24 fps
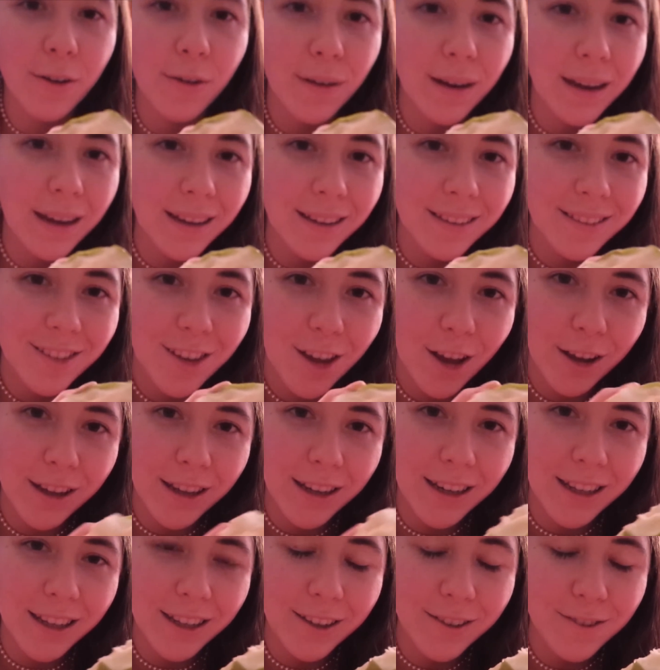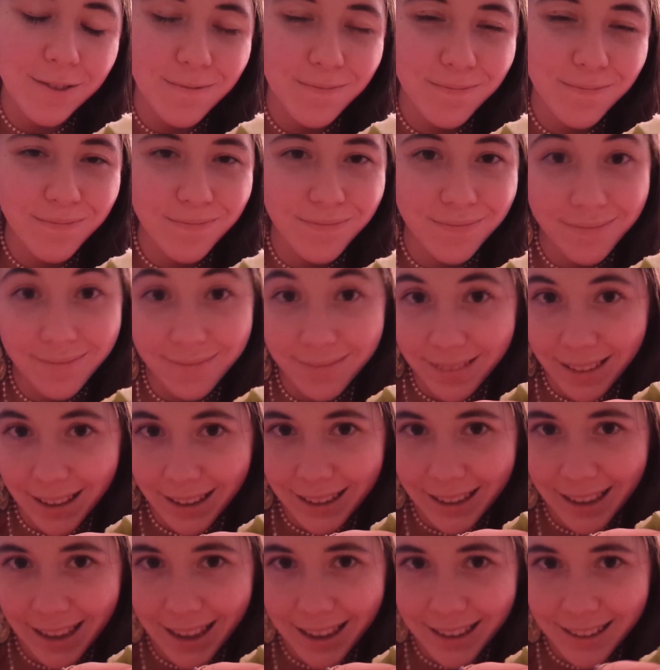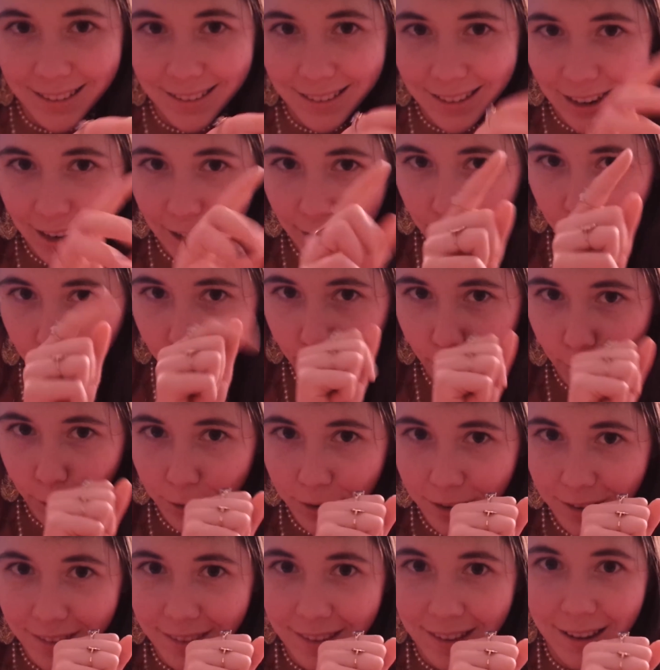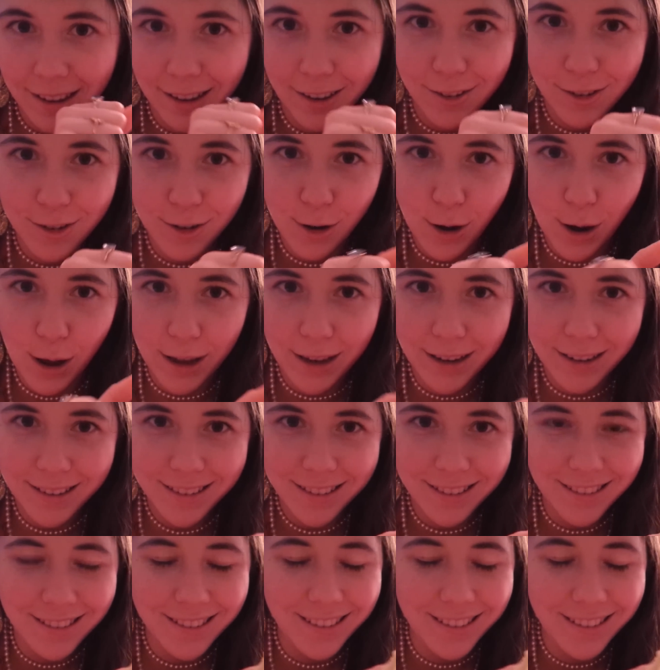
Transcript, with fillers: great talking to you. Again, I look forward to seeing a shrine.